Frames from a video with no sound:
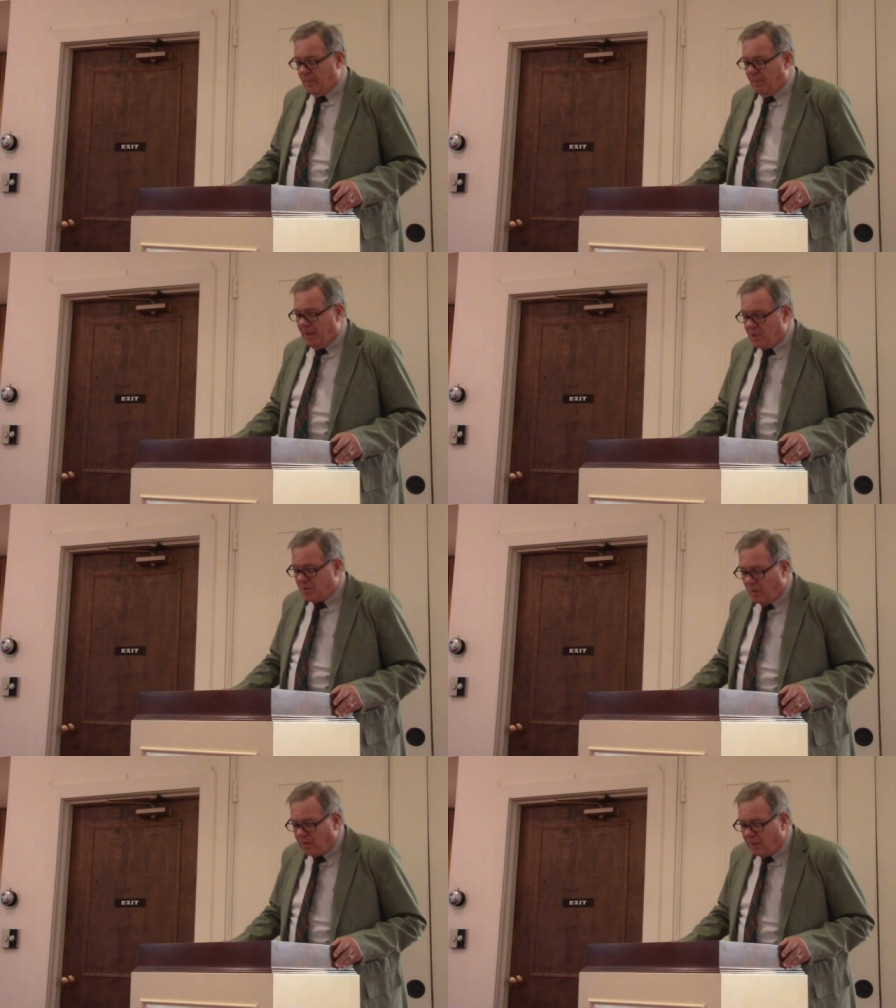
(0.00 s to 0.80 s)
But he
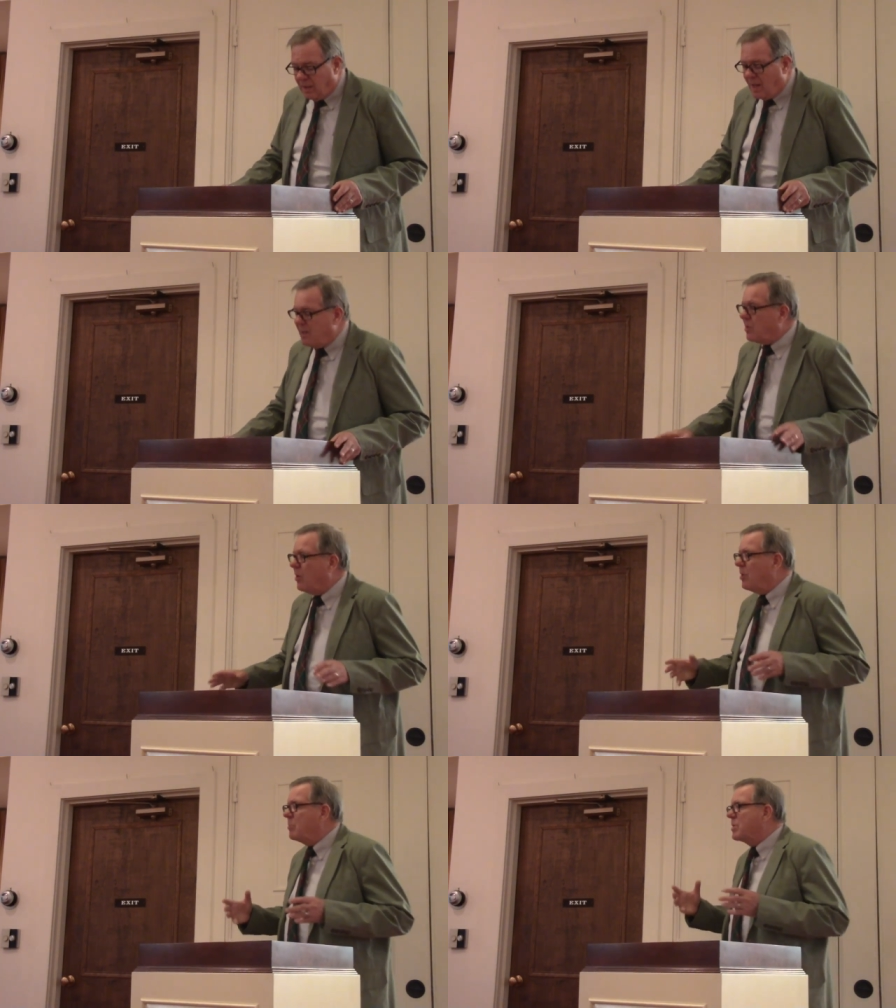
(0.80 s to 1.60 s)
struggled not in
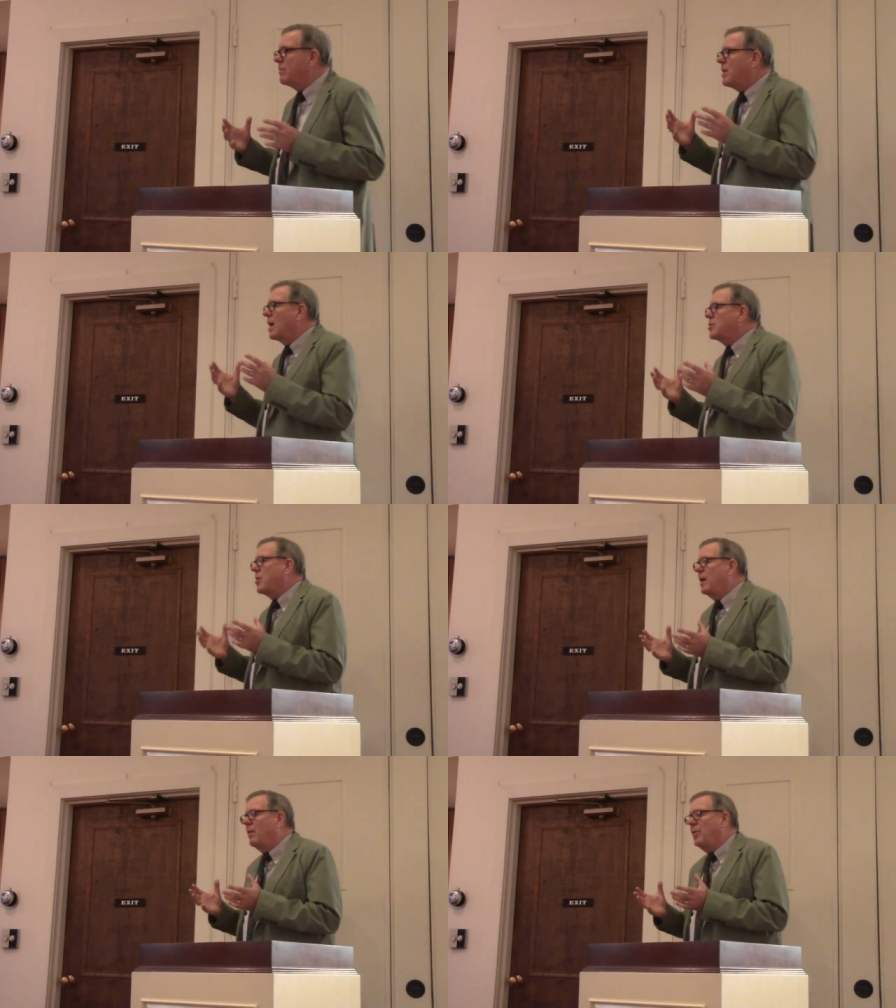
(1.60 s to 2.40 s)
terms of
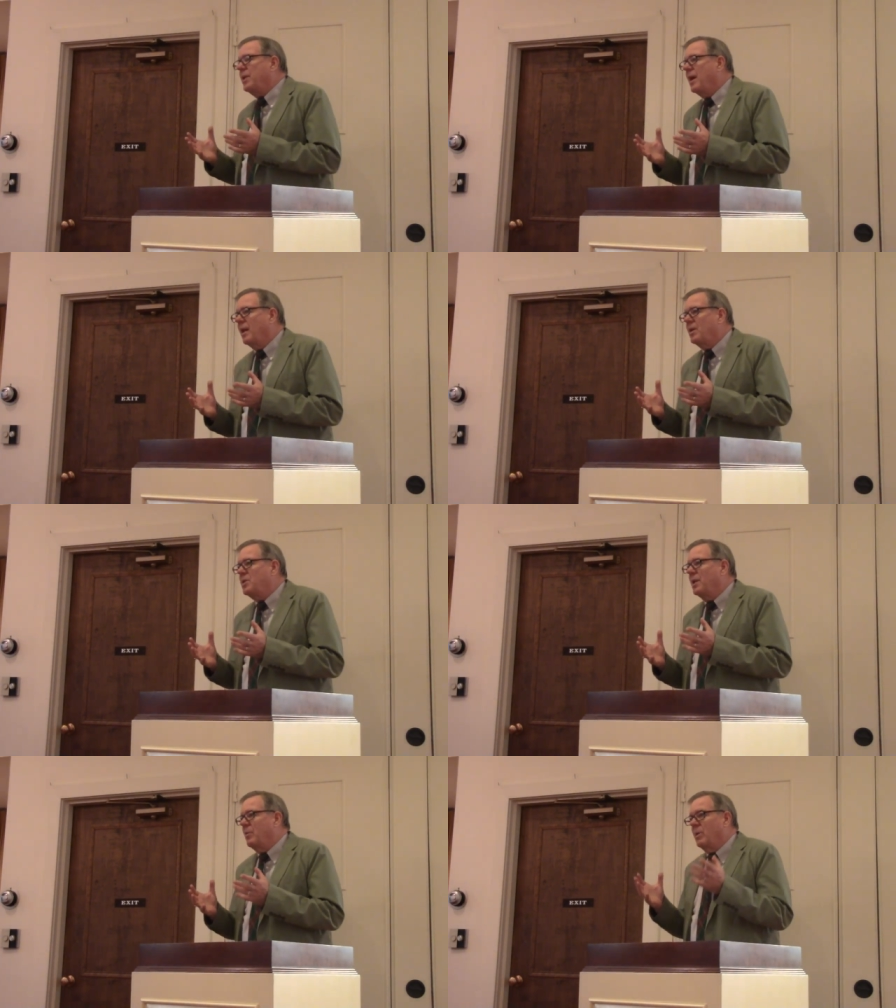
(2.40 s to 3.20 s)
doctrinal
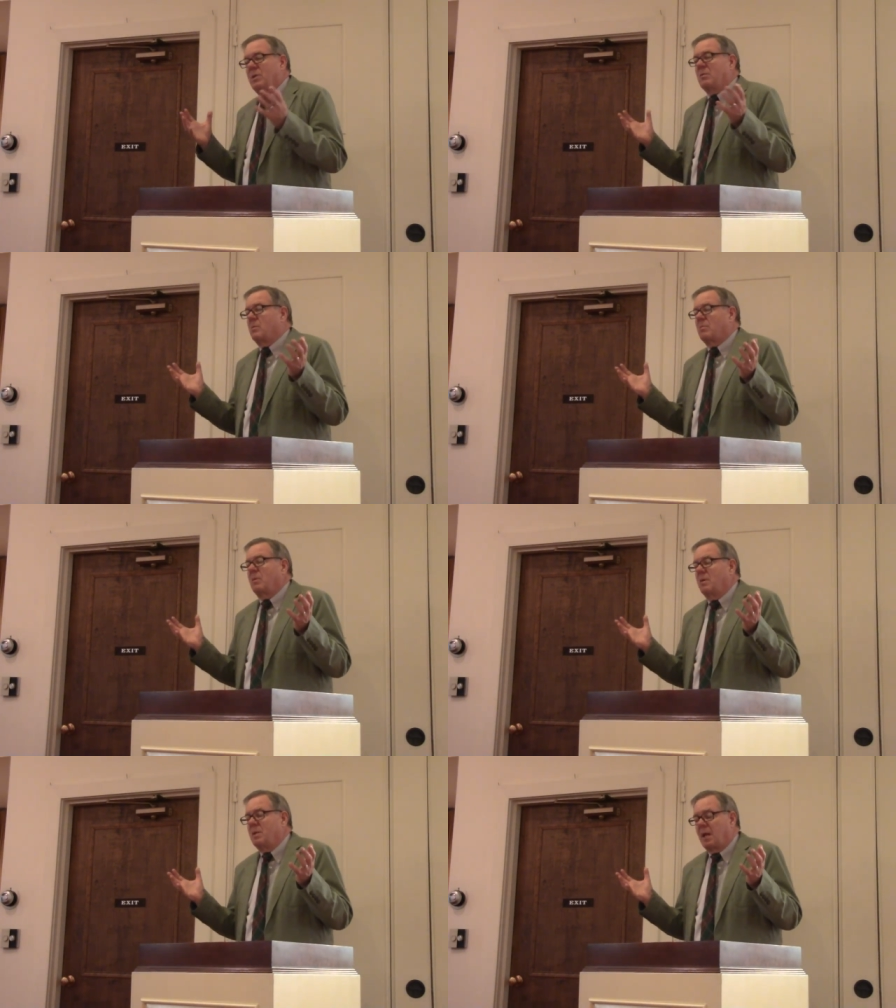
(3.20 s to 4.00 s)
theology, which is
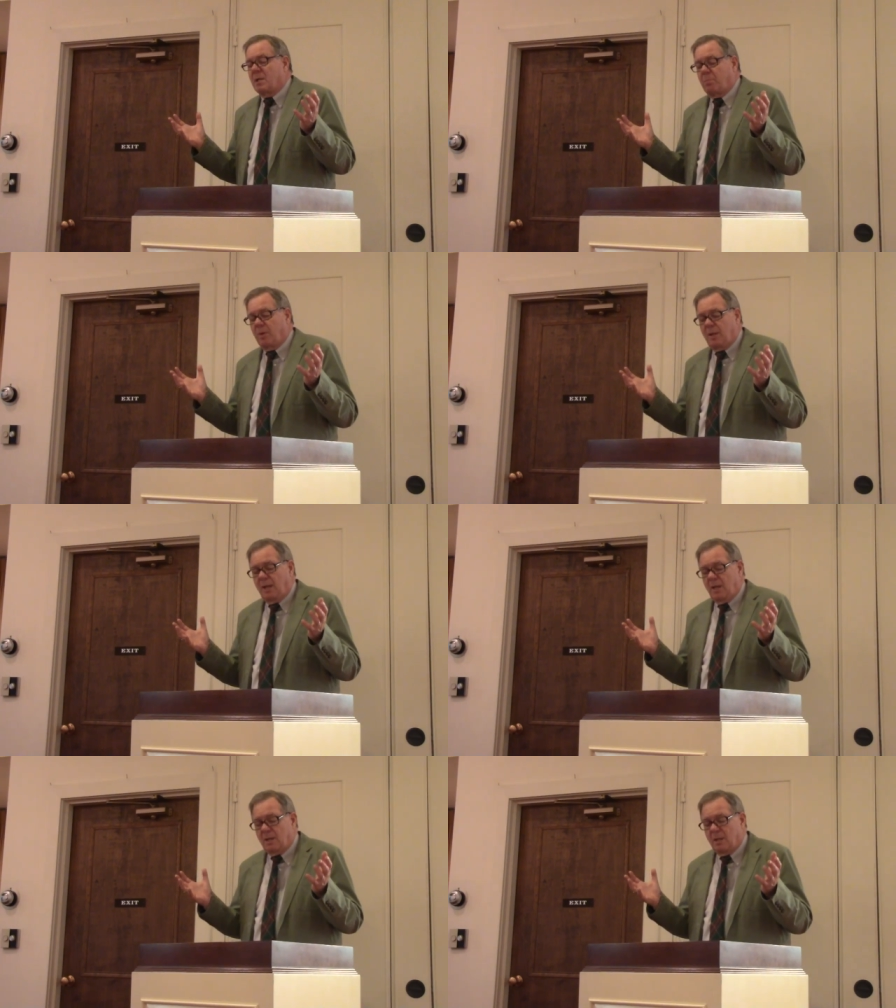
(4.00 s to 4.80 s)
his
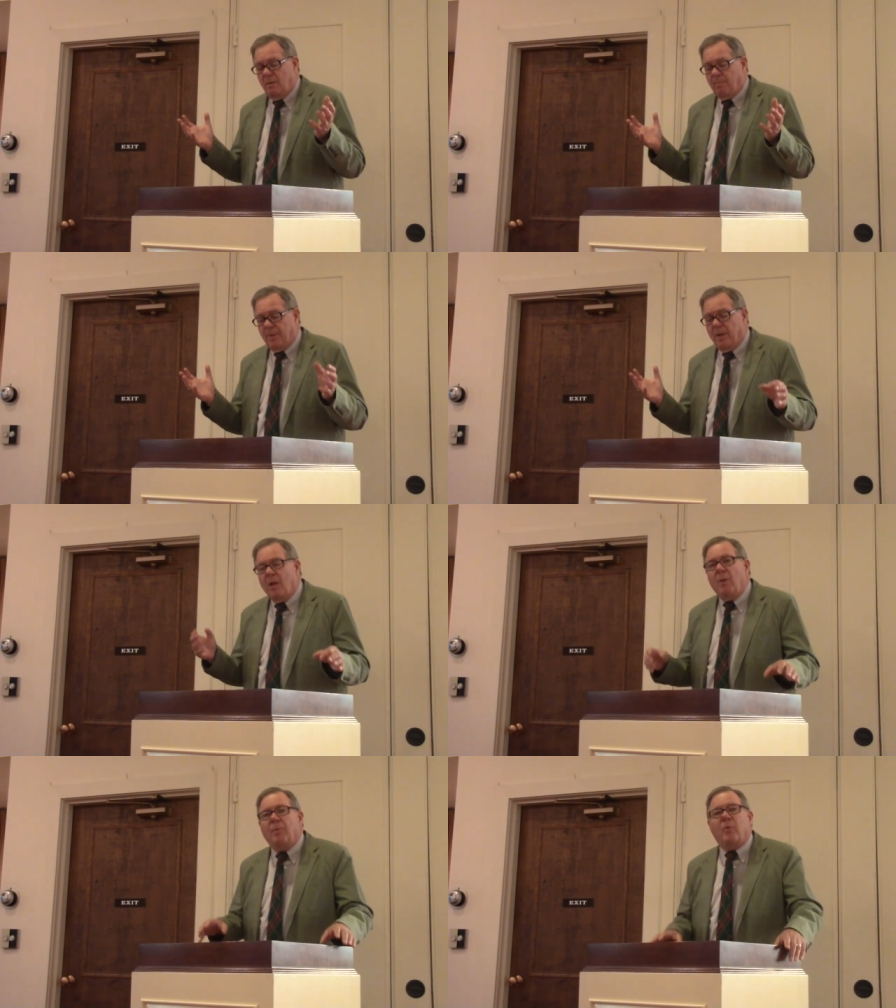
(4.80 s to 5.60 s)
expertise,
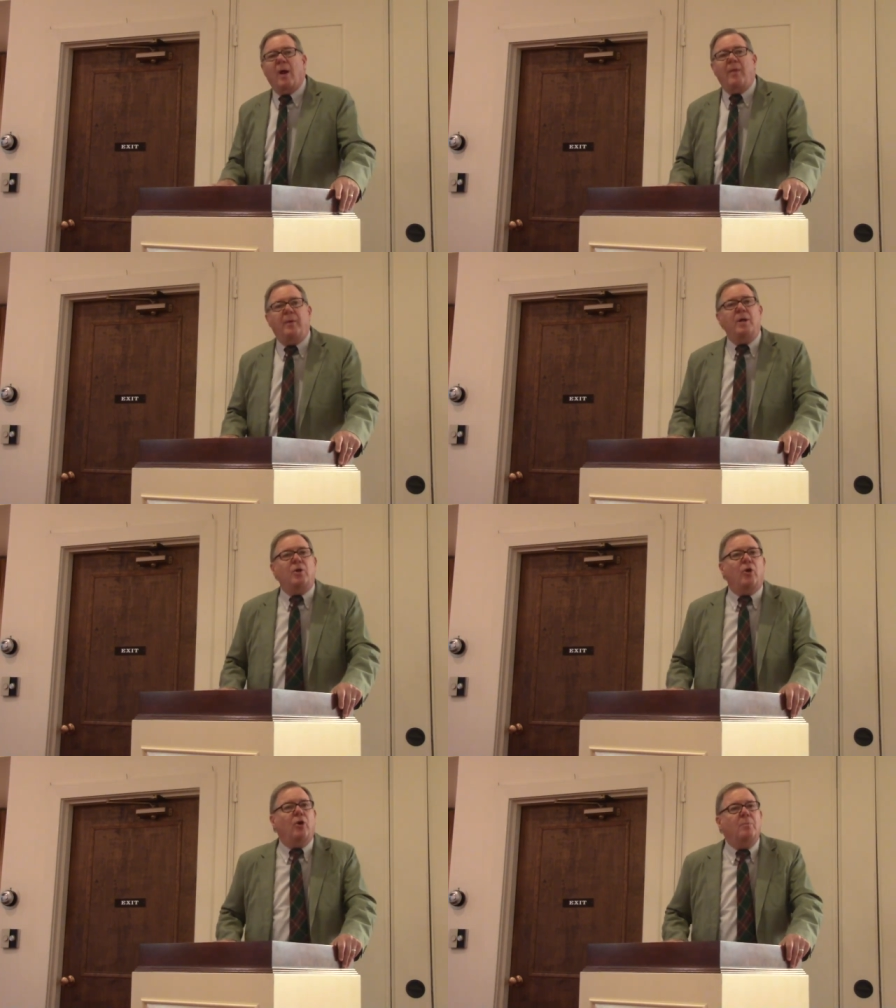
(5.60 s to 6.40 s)
but rather in
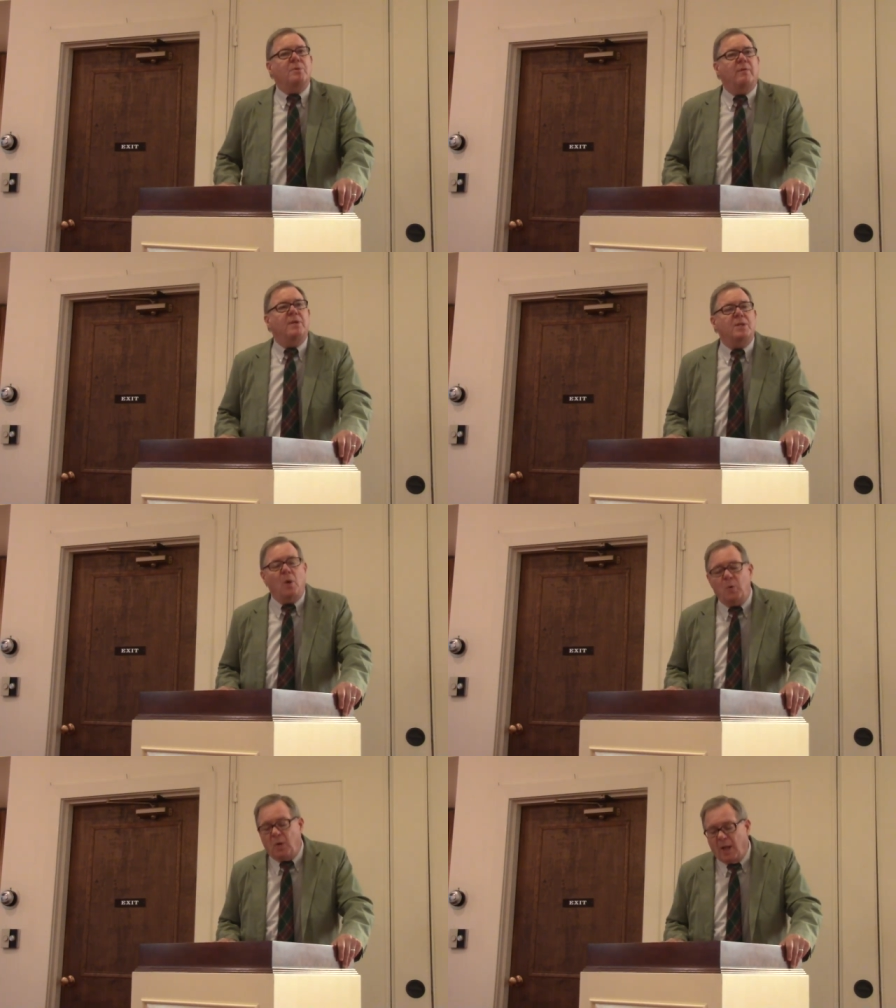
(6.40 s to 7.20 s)
terms of his
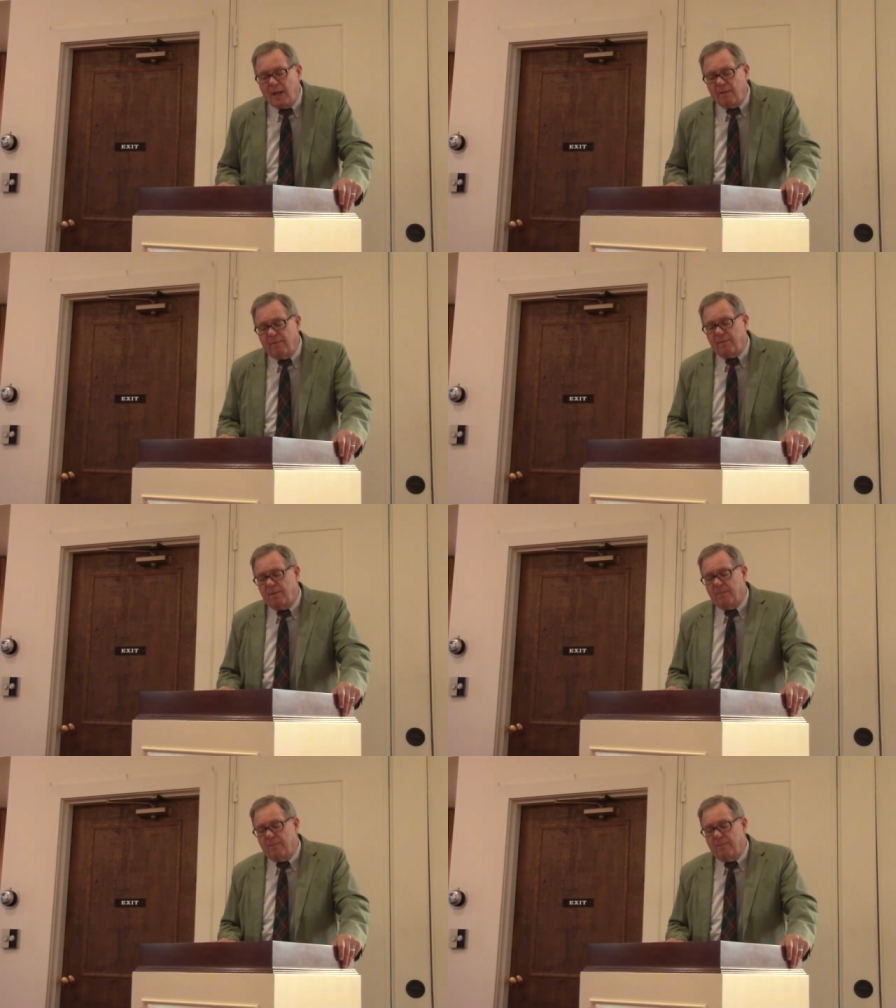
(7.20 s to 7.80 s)
own life.